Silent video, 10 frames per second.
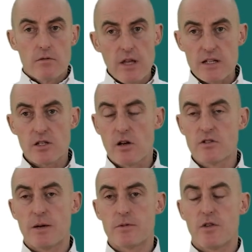That's the
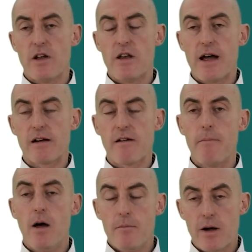concept of the Venn
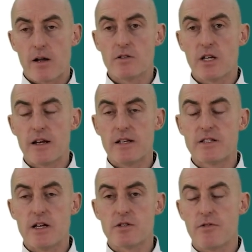diagram. My contact
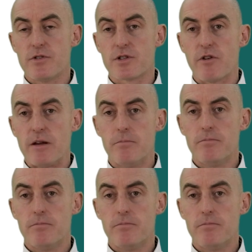details are on the screen.